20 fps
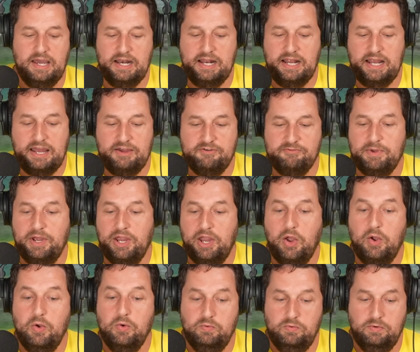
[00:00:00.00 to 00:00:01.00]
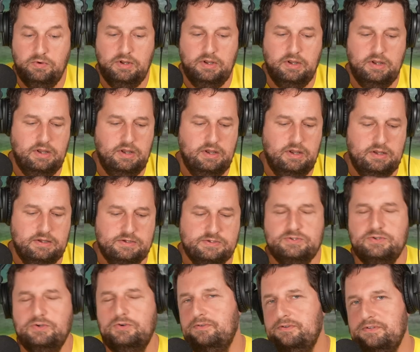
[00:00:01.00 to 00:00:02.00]
and I have my own
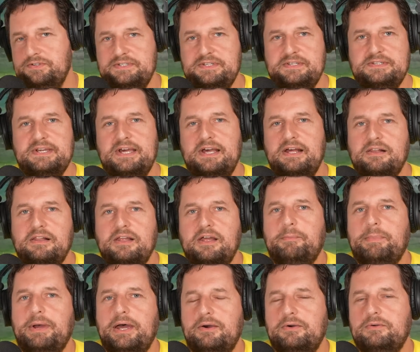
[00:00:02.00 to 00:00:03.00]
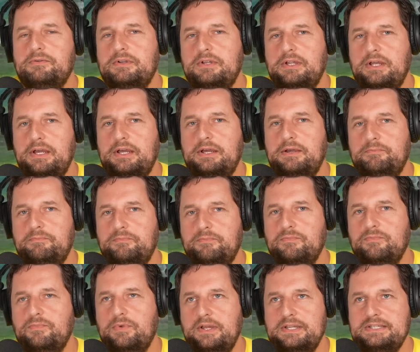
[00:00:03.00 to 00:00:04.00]
stories to tell about
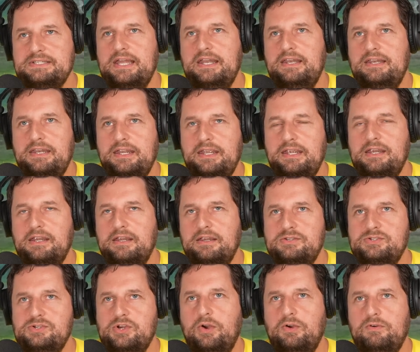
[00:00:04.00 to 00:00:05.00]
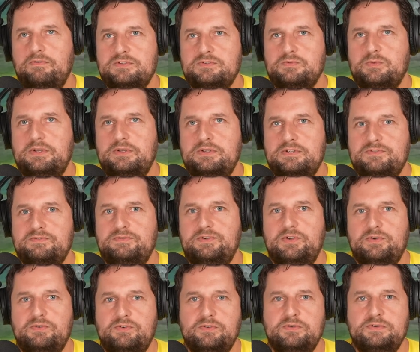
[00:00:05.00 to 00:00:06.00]
um, attending Jehovah's Witness
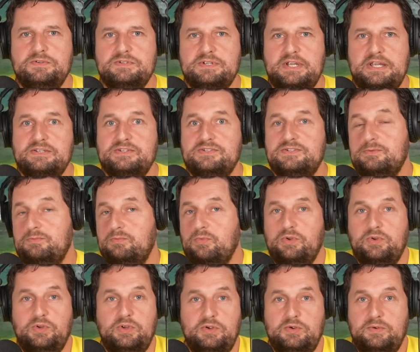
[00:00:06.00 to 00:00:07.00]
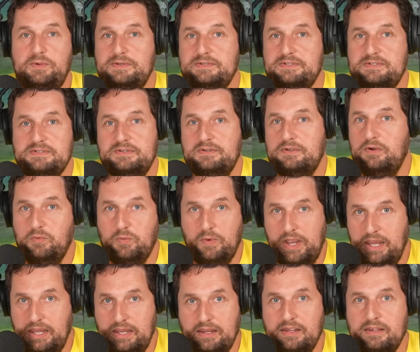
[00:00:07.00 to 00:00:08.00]
funerals as someone who is
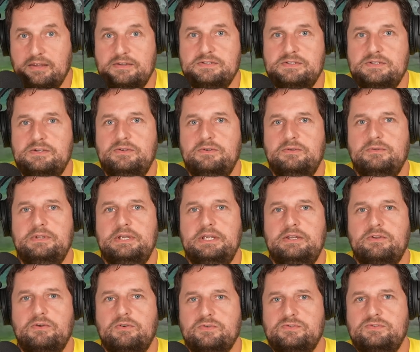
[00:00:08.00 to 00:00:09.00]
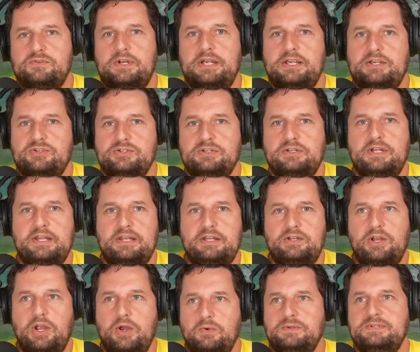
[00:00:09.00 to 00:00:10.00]
awake to the indoctrination
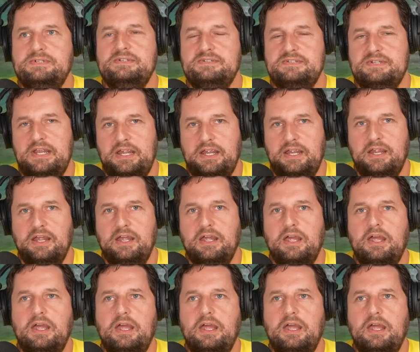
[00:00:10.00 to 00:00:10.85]
and noticing